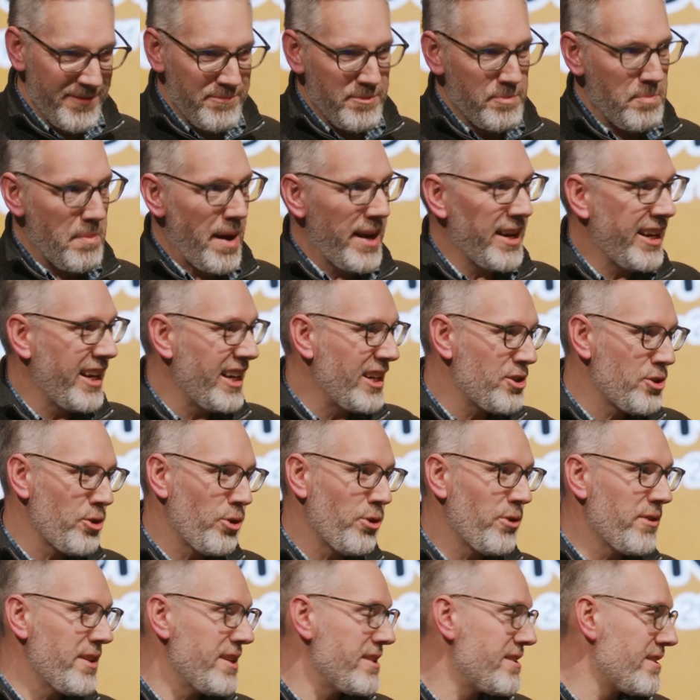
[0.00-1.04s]
making
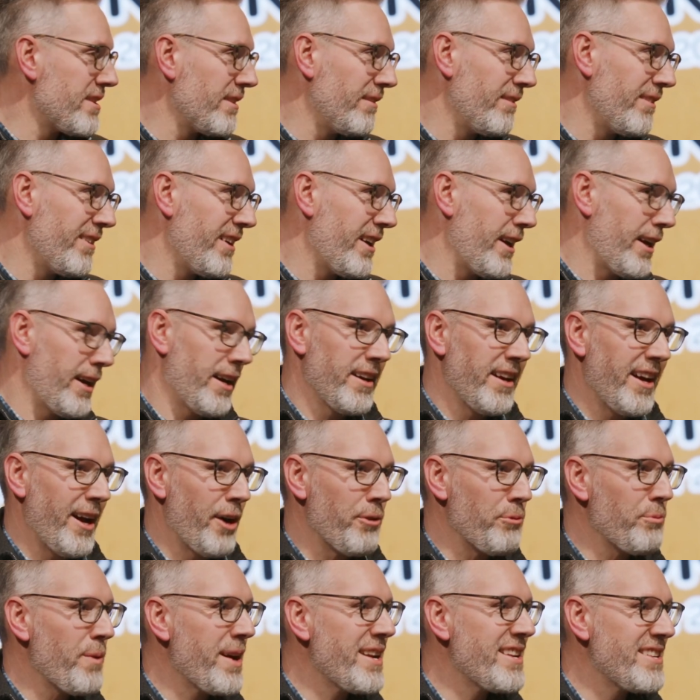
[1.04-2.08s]
sure there's
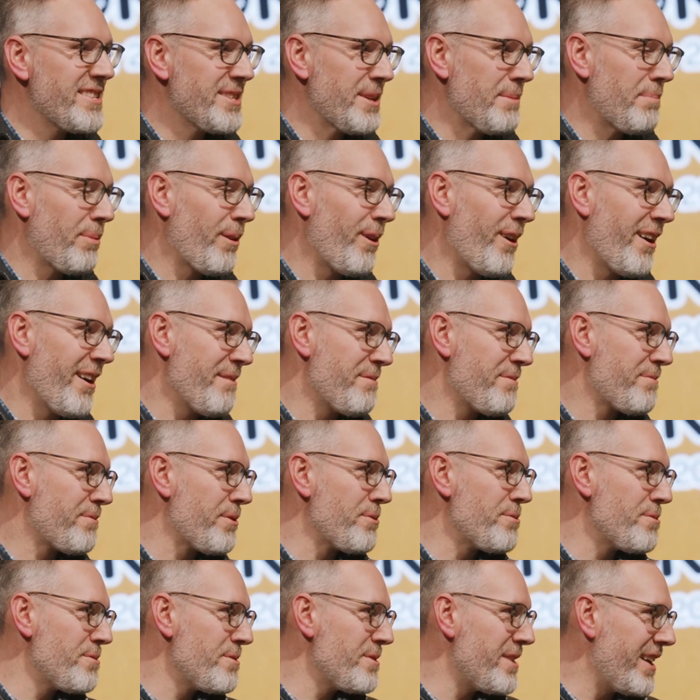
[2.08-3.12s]
a ready supply of
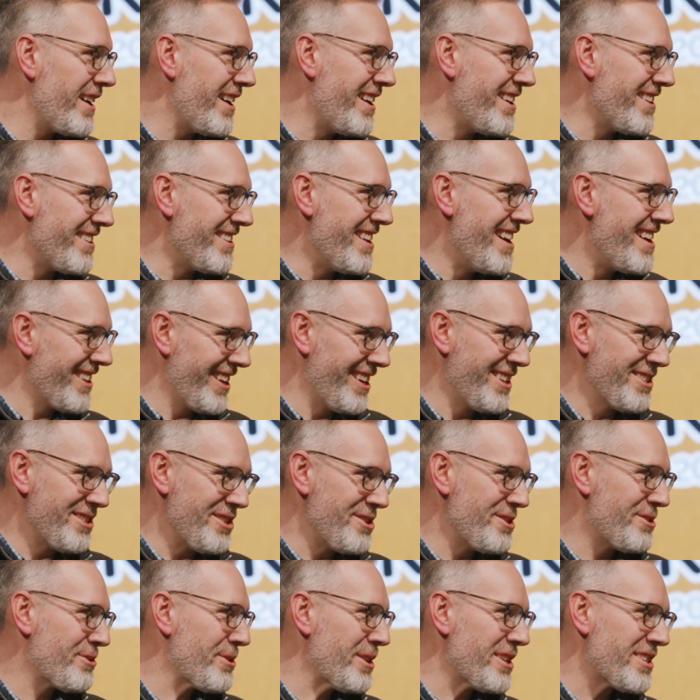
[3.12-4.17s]
food and
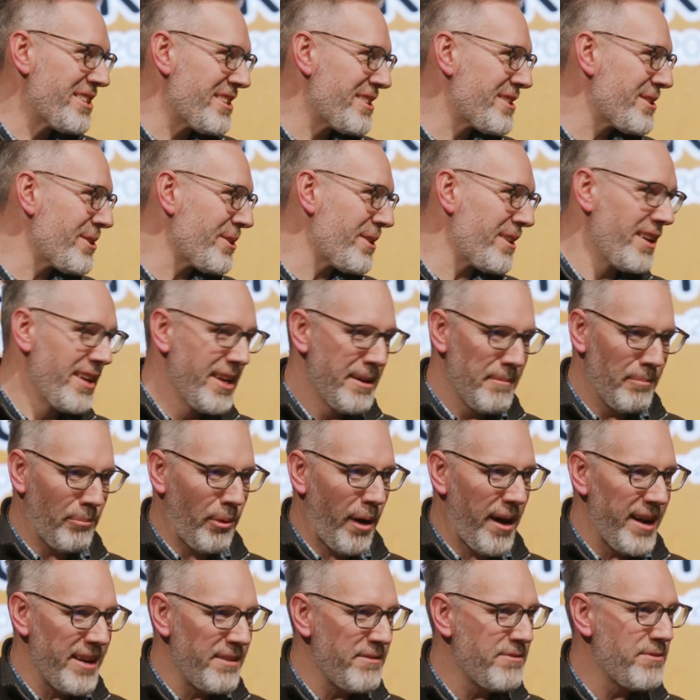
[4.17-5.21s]
nutritious sort of brain